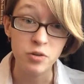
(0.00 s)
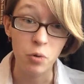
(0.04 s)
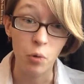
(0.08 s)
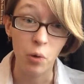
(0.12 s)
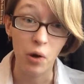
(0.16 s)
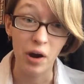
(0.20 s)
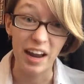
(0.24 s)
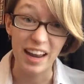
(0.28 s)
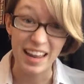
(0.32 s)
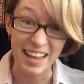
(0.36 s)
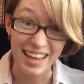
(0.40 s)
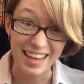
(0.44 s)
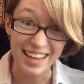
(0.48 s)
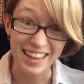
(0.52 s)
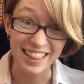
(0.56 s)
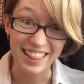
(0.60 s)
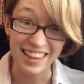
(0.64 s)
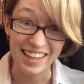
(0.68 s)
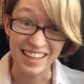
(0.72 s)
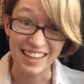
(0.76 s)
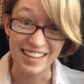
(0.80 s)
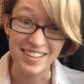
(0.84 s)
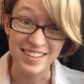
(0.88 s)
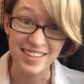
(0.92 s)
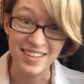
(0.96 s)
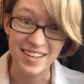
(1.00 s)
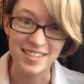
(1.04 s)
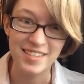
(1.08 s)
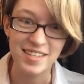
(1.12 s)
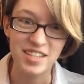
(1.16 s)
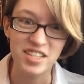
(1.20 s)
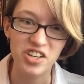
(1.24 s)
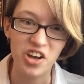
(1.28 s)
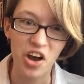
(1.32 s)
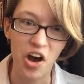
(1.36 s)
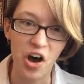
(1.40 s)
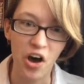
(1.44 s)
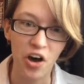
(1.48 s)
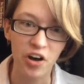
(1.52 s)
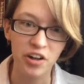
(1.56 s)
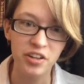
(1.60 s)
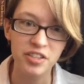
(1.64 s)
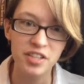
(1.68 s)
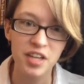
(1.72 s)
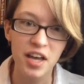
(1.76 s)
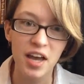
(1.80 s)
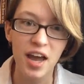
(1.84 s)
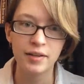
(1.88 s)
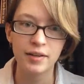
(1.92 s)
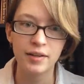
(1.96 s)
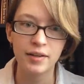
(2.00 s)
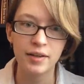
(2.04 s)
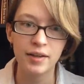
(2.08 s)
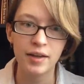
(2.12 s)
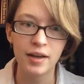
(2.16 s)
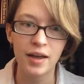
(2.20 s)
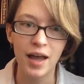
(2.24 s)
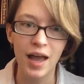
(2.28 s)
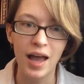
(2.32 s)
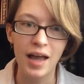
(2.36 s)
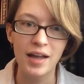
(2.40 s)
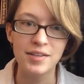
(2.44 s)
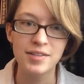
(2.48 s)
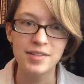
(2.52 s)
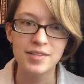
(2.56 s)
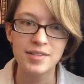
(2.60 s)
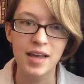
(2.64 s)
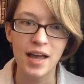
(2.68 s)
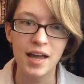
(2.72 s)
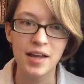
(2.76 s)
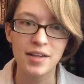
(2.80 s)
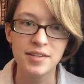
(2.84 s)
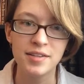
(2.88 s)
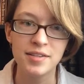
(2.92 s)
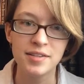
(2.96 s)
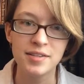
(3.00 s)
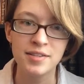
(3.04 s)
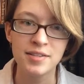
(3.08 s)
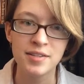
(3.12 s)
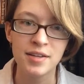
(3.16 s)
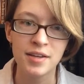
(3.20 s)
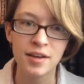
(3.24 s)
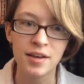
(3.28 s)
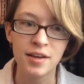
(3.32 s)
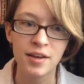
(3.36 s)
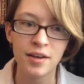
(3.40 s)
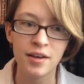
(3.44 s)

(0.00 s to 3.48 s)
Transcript: or inland as it's called, and sends